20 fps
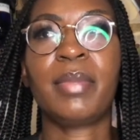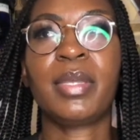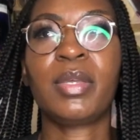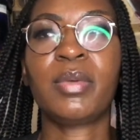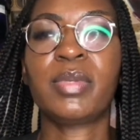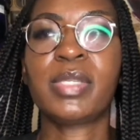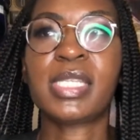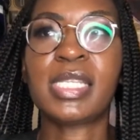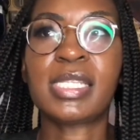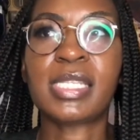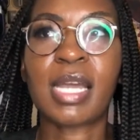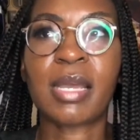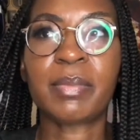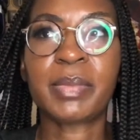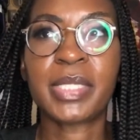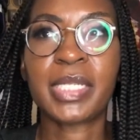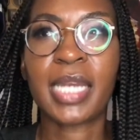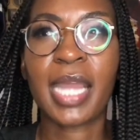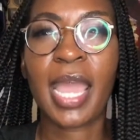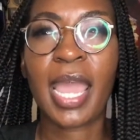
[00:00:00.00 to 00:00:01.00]
He was
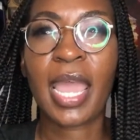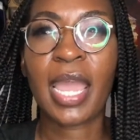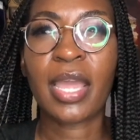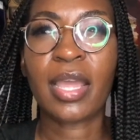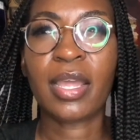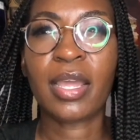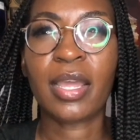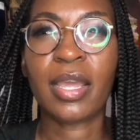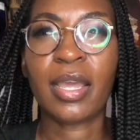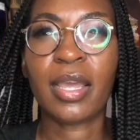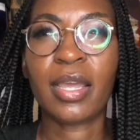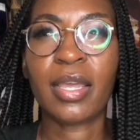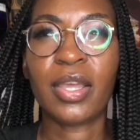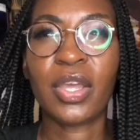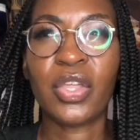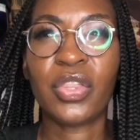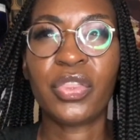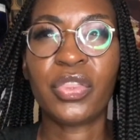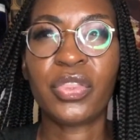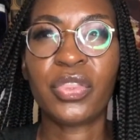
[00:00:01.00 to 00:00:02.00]
adopted at
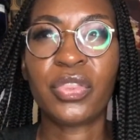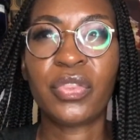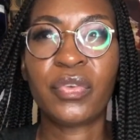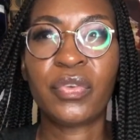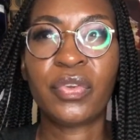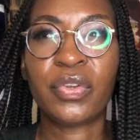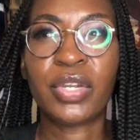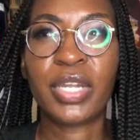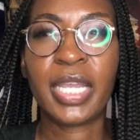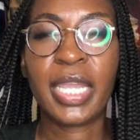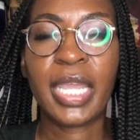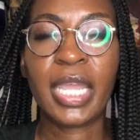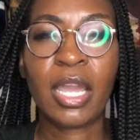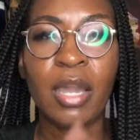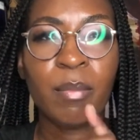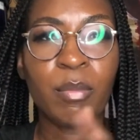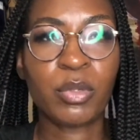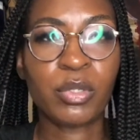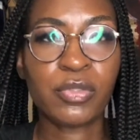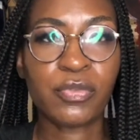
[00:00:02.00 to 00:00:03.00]
3,
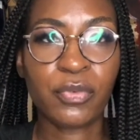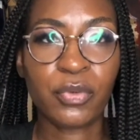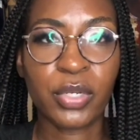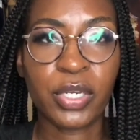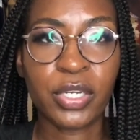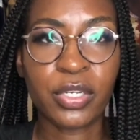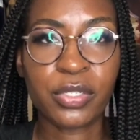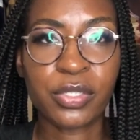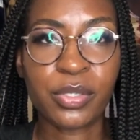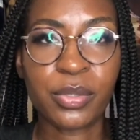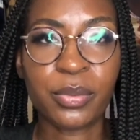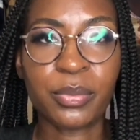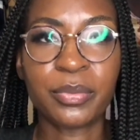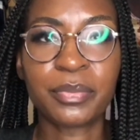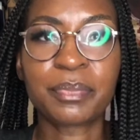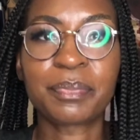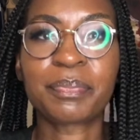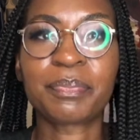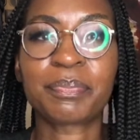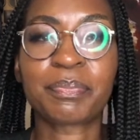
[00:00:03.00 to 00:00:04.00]
almost 4 years old.
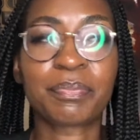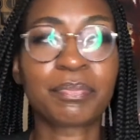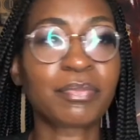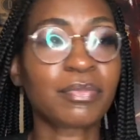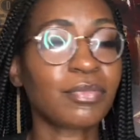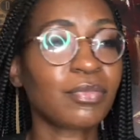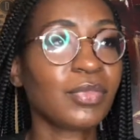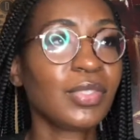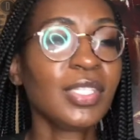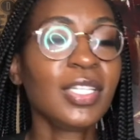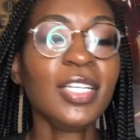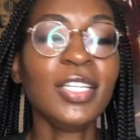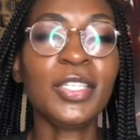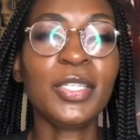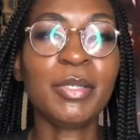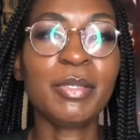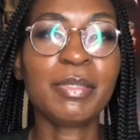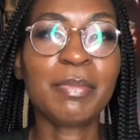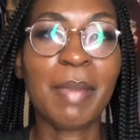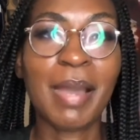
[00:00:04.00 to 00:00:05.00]
So he
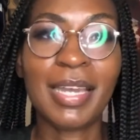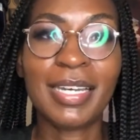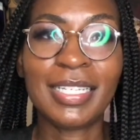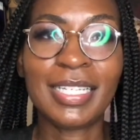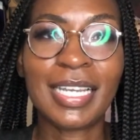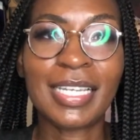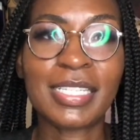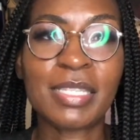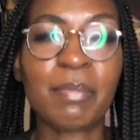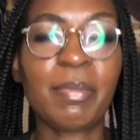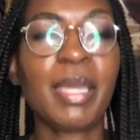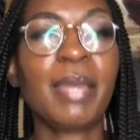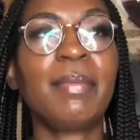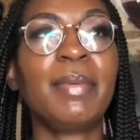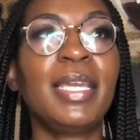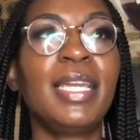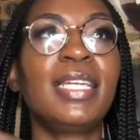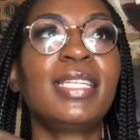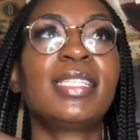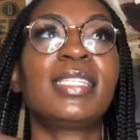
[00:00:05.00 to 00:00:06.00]
was modeling as a baby.
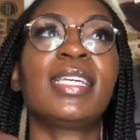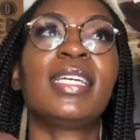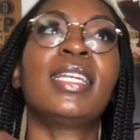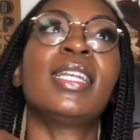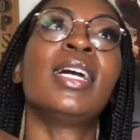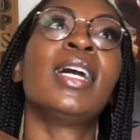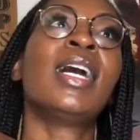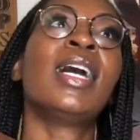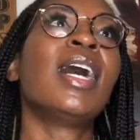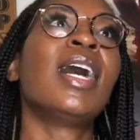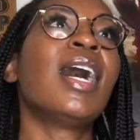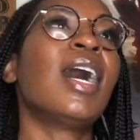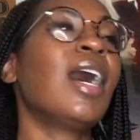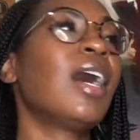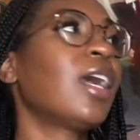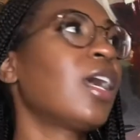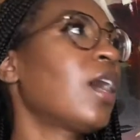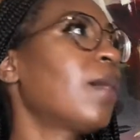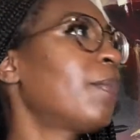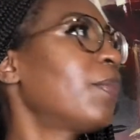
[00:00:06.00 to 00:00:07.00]
He did a
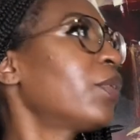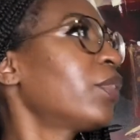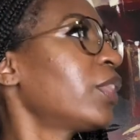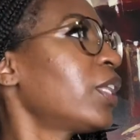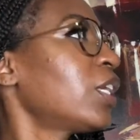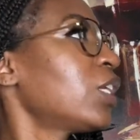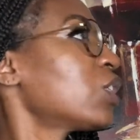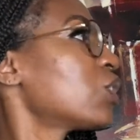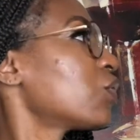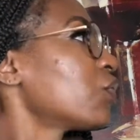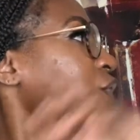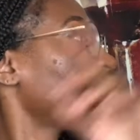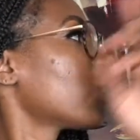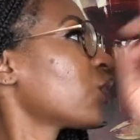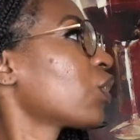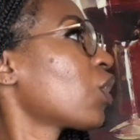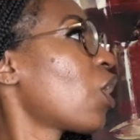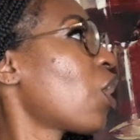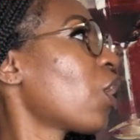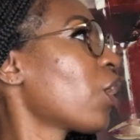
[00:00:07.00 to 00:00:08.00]
couple things for
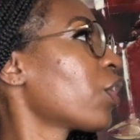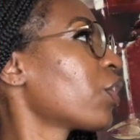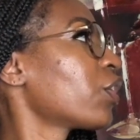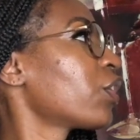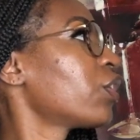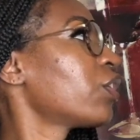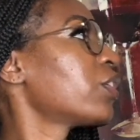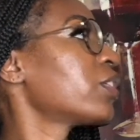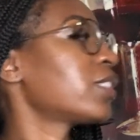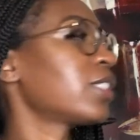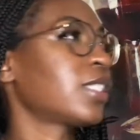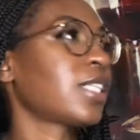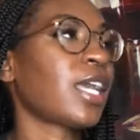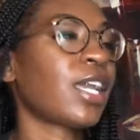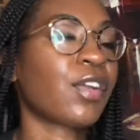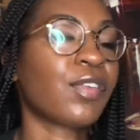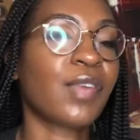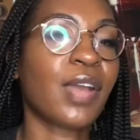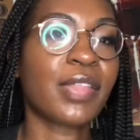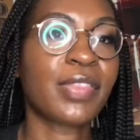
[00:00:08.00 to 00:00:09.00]
Carter's,
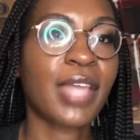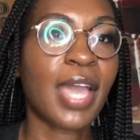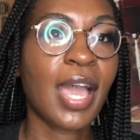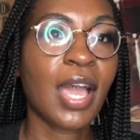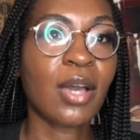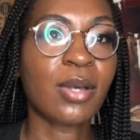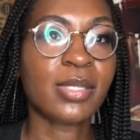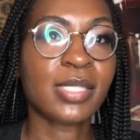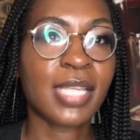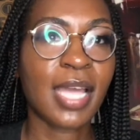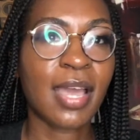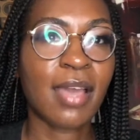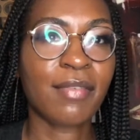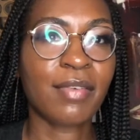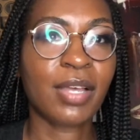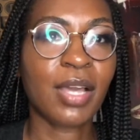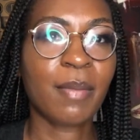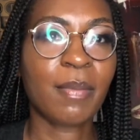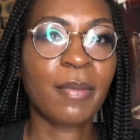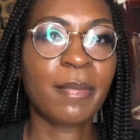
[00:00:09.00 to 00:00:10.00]
like around the house. I have a
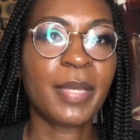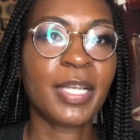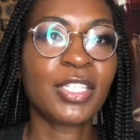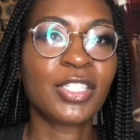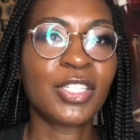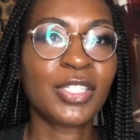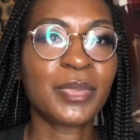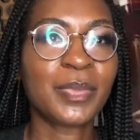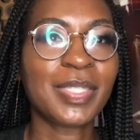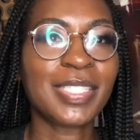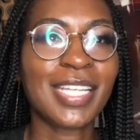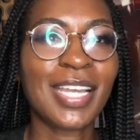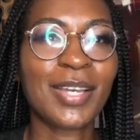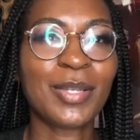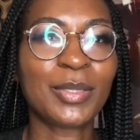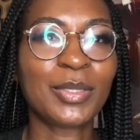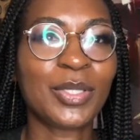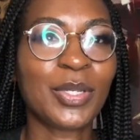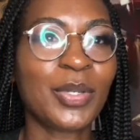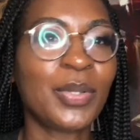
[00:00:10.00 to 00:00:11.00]
couple pictures. One day I'll
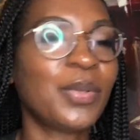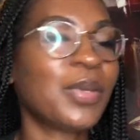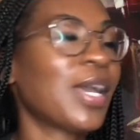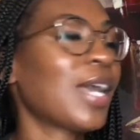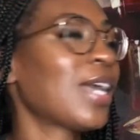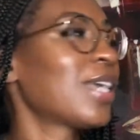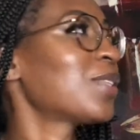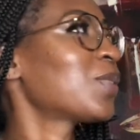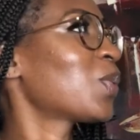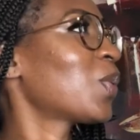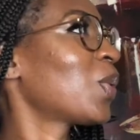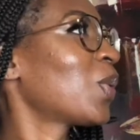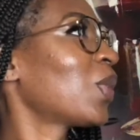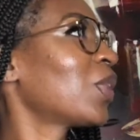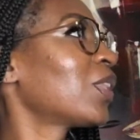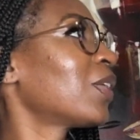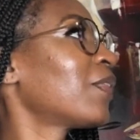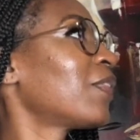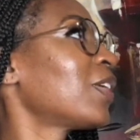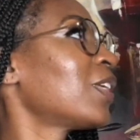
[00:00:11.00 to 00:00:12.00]
show you guys all
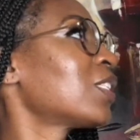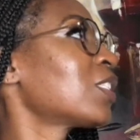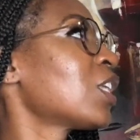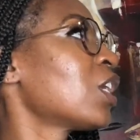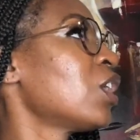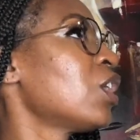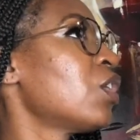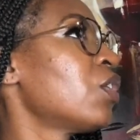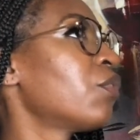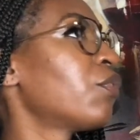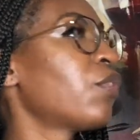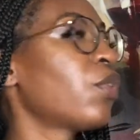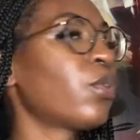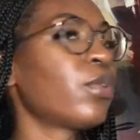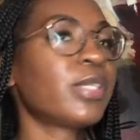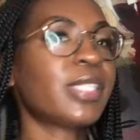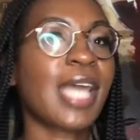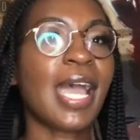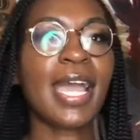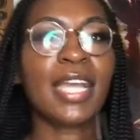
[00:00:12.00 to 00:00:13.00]
of his
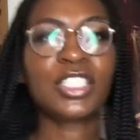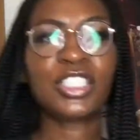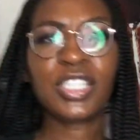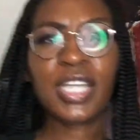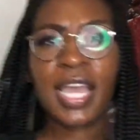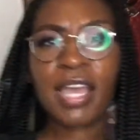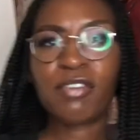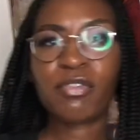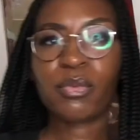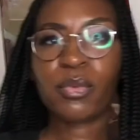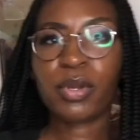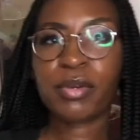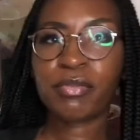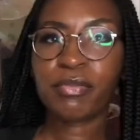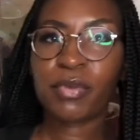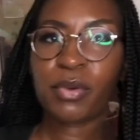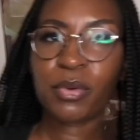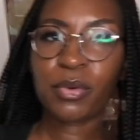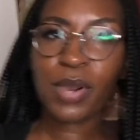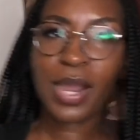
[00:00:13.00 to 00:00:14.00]
photos. I actually have one
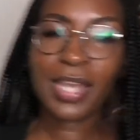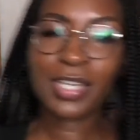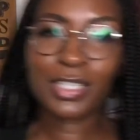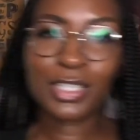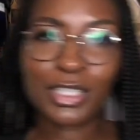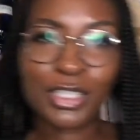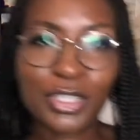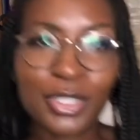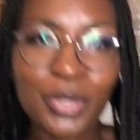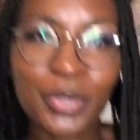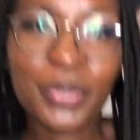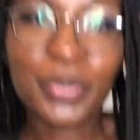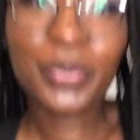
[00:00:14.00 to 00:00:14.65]
photo I could show you.